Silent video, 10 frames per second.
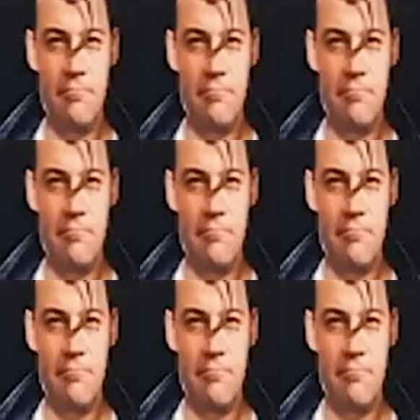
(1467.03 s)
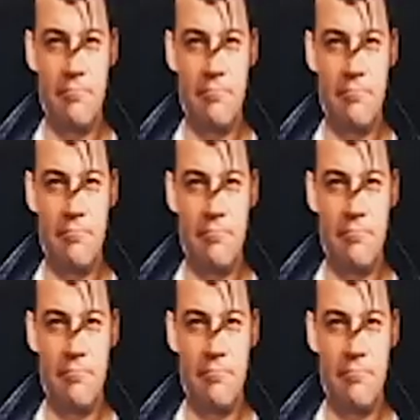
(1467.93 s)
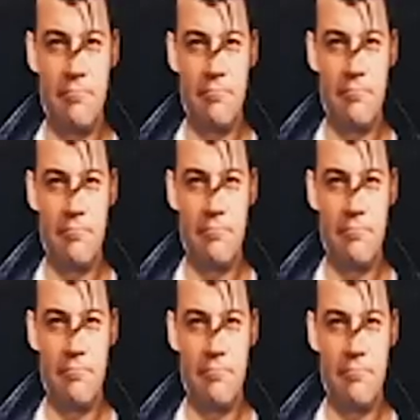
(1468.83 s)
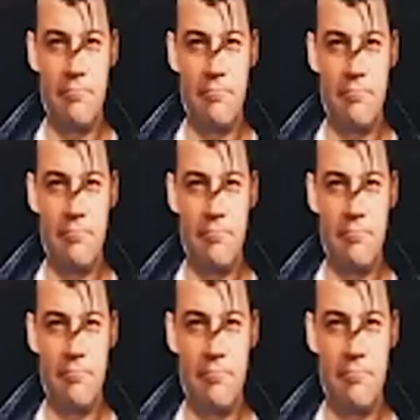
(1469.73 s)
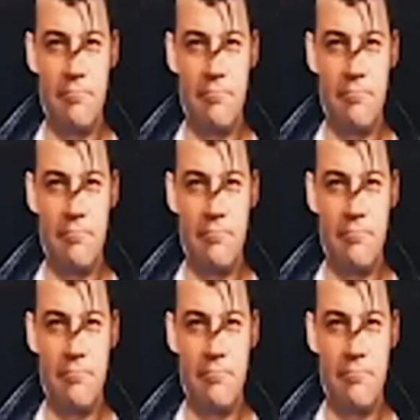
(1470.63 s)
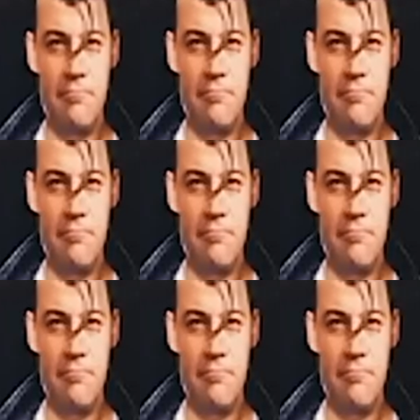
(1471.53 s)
(not speaking)